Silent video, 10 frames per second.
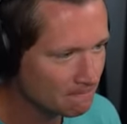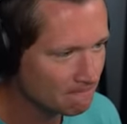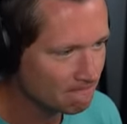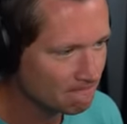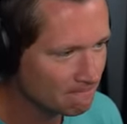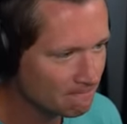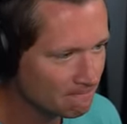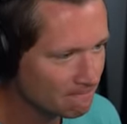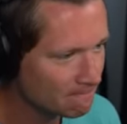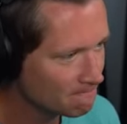
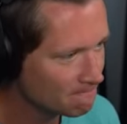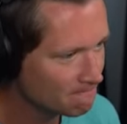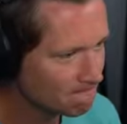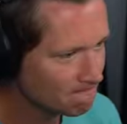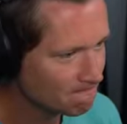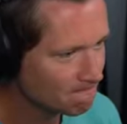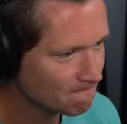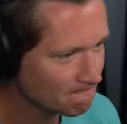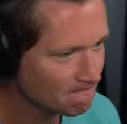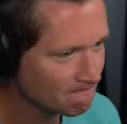
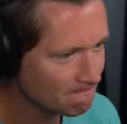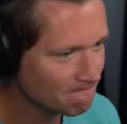(no one is talking)